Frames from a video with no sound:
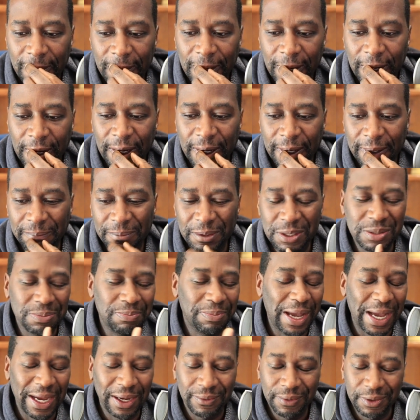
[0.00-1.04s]
This is
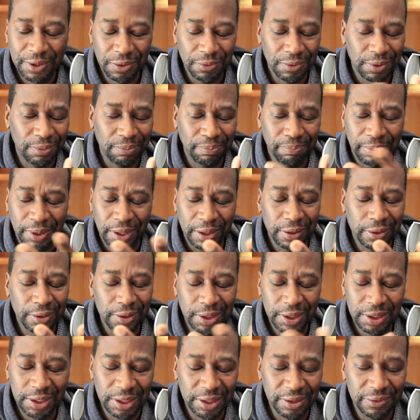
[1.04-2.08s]
back when you would burn
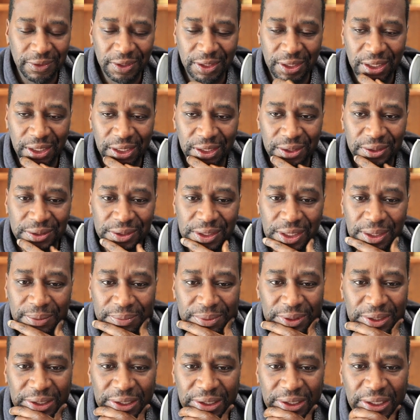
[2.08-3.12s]
the DVD or
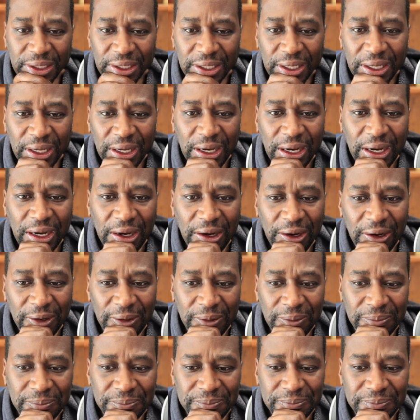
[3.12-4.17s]
something.
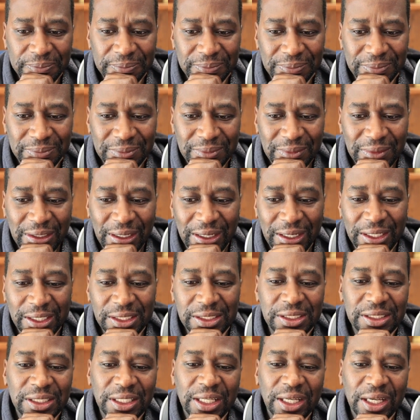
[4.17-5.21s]
And he
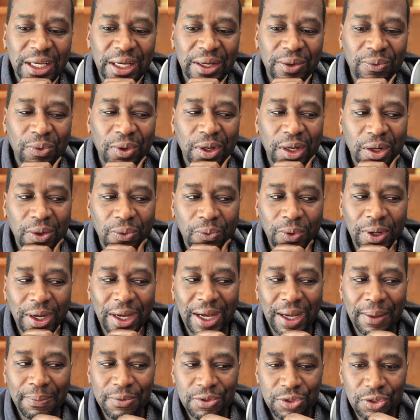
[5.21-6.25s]
said, well, what
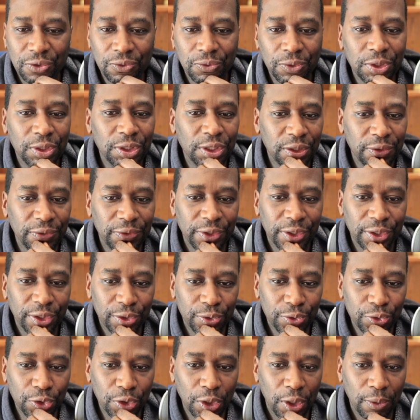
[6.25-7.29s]
happens if we leave here
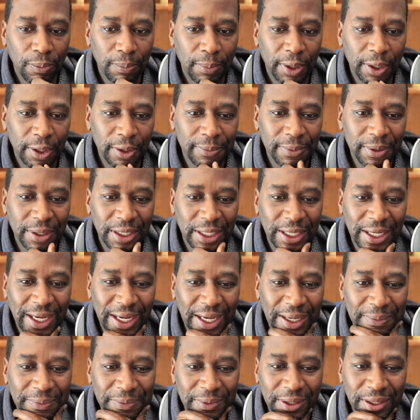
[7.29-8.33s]
and you don't burn me a
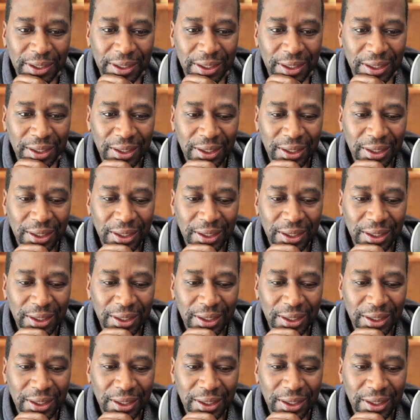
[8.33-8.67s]
copy?